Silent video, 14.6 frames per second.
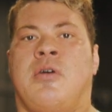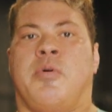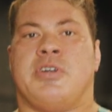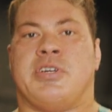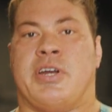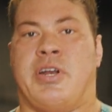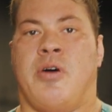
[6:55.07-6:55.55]

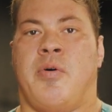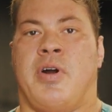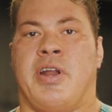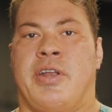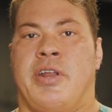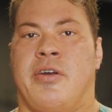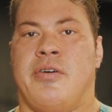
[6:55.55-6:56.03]
which I don't want
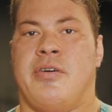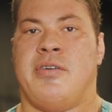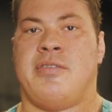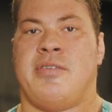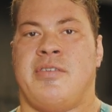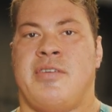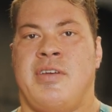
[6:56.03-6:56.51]
to do
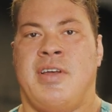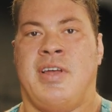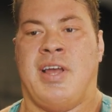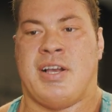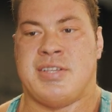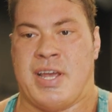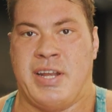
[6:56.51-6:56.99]

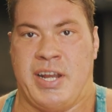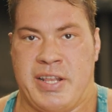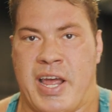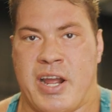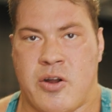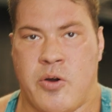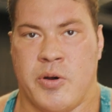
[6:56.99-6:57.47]
because I need
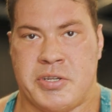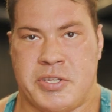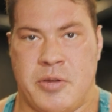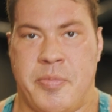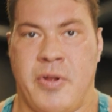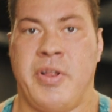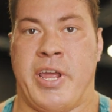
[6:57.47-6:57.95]
that core
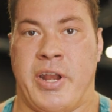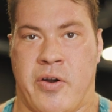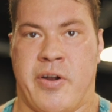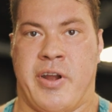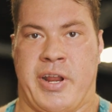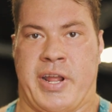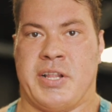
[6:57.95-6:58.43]
stability in
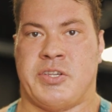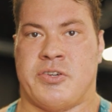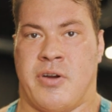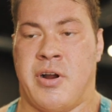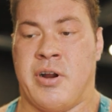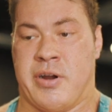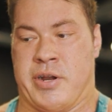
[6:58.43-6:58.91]
order to get
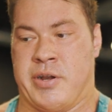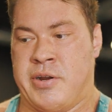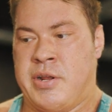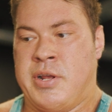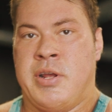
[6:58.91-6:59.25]
stronger and